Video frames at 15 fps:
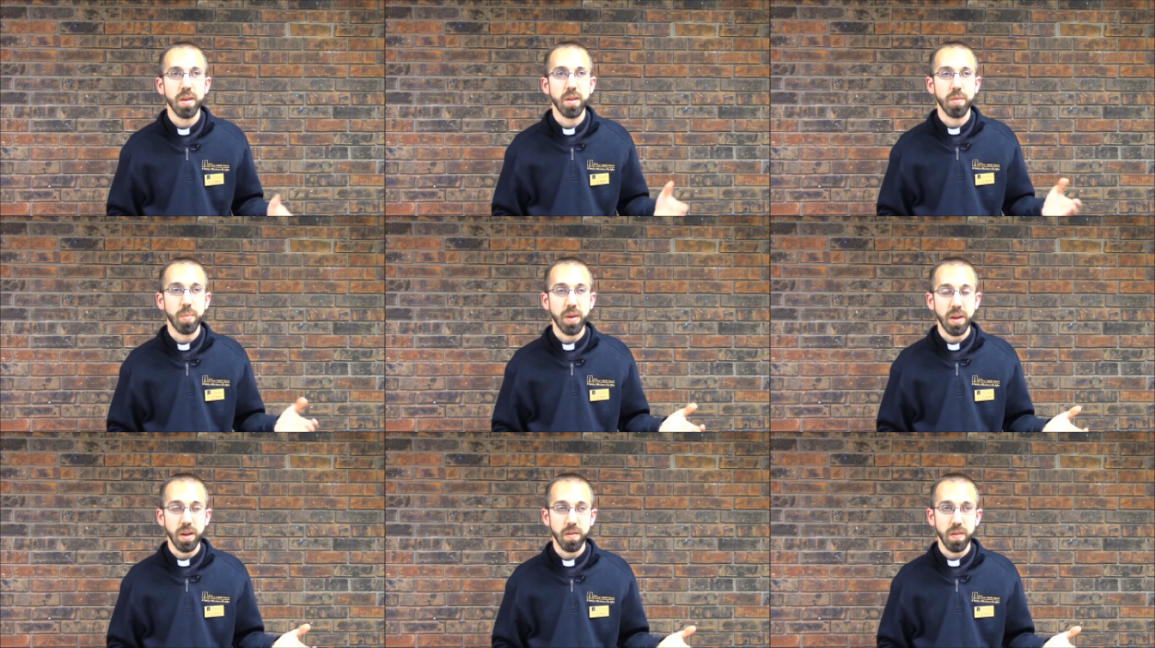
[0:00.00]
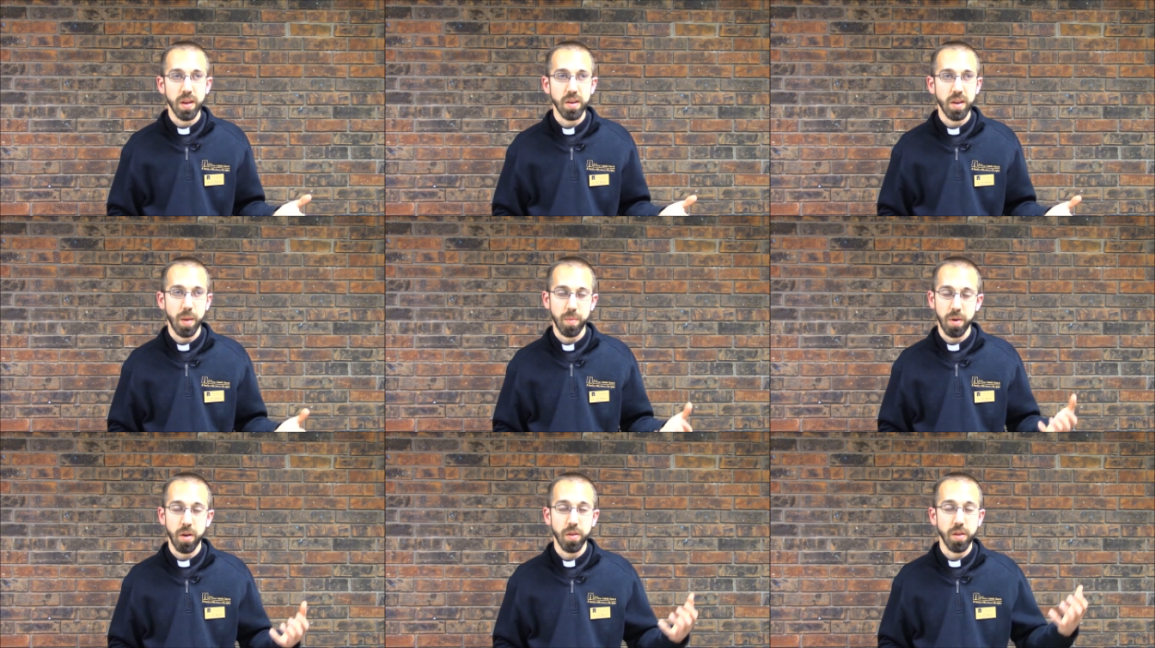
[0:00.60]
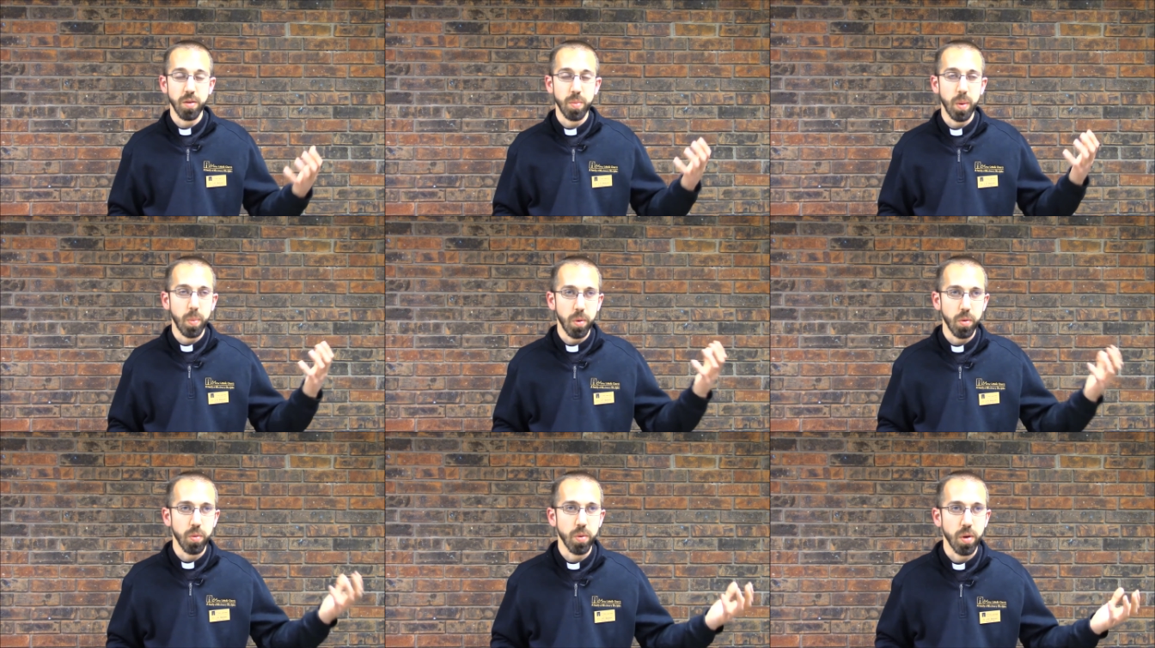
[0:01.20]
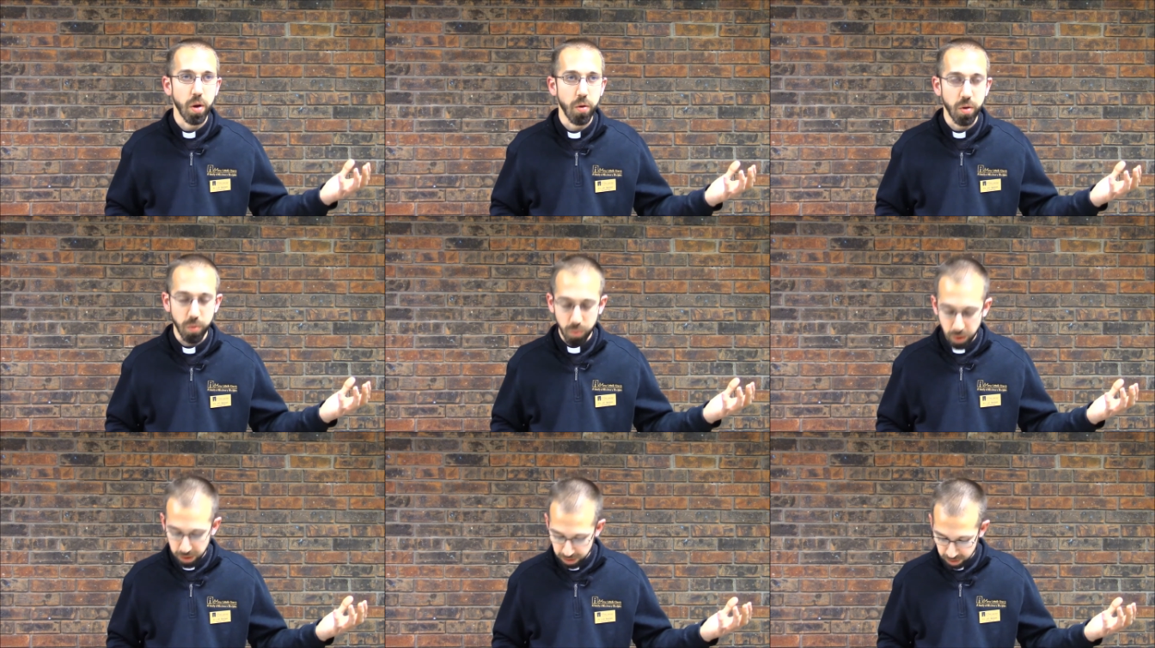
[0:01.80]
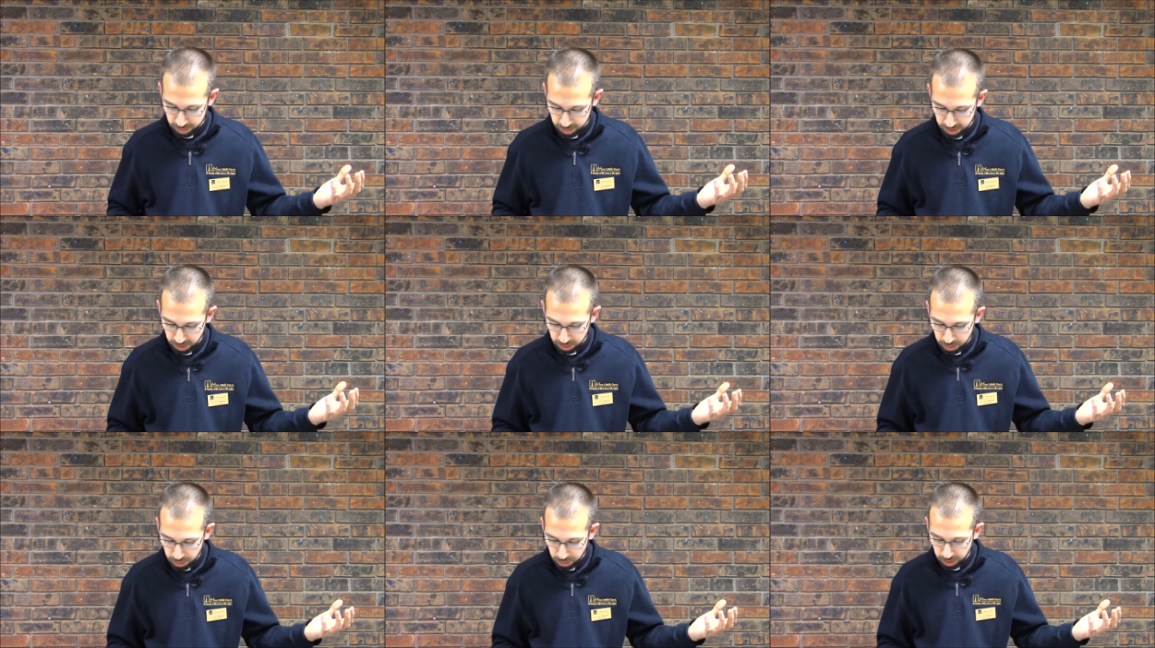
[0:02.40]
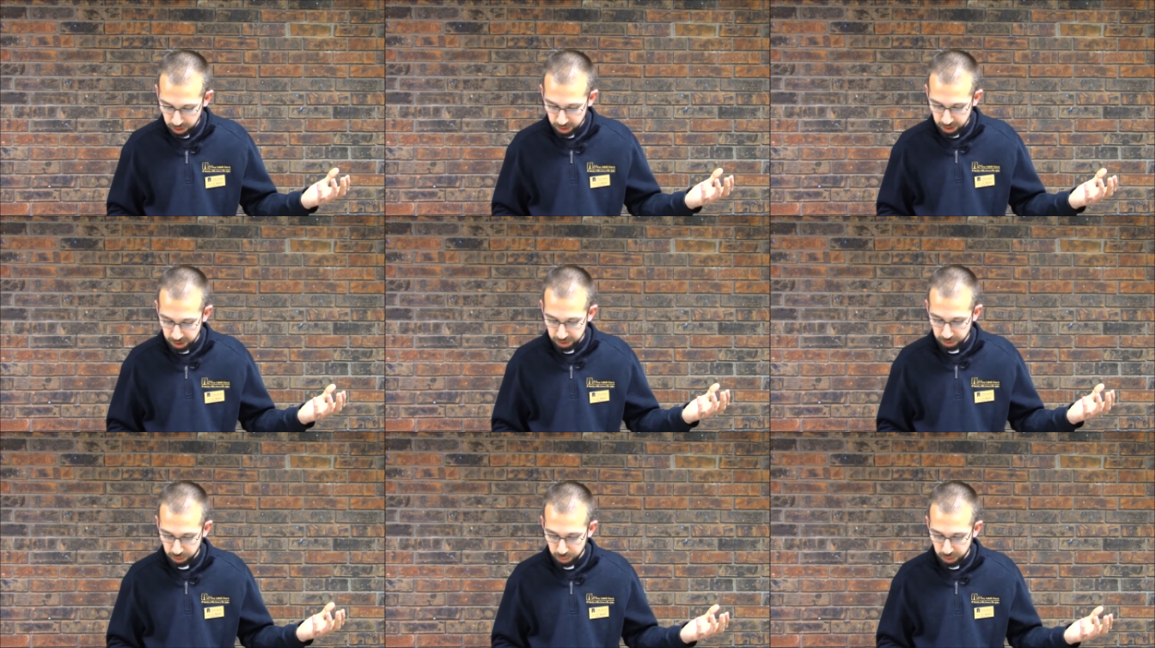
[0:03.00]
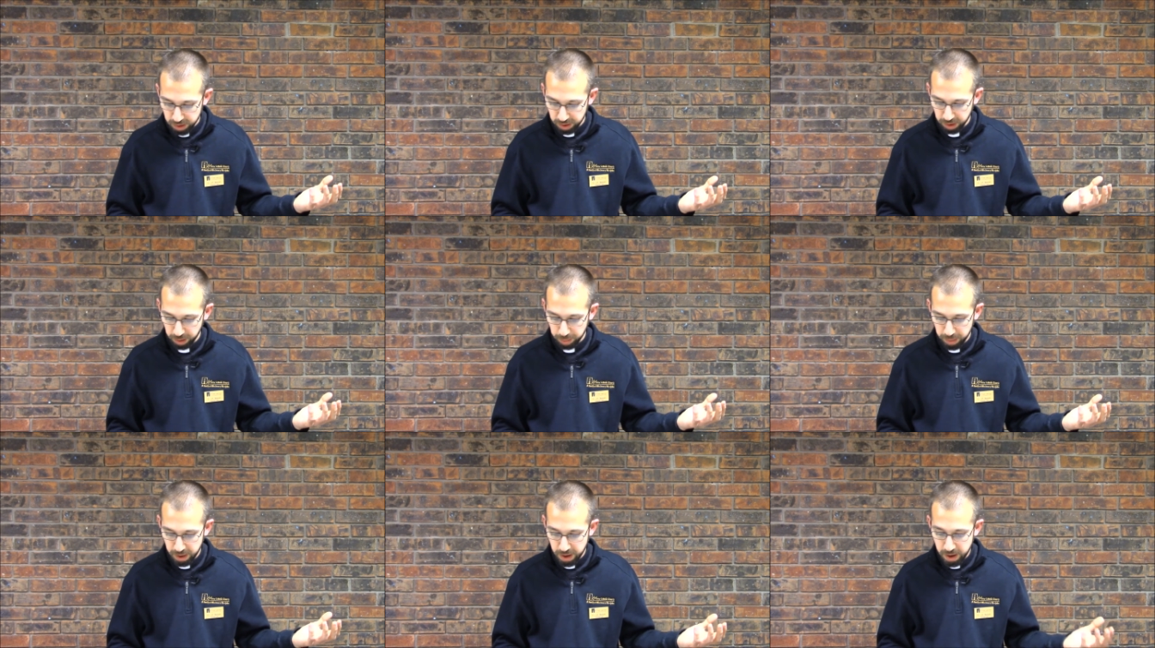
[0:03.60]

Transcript: Speaking of the end times, all these people who will go to worship the Lord in Jerusalem.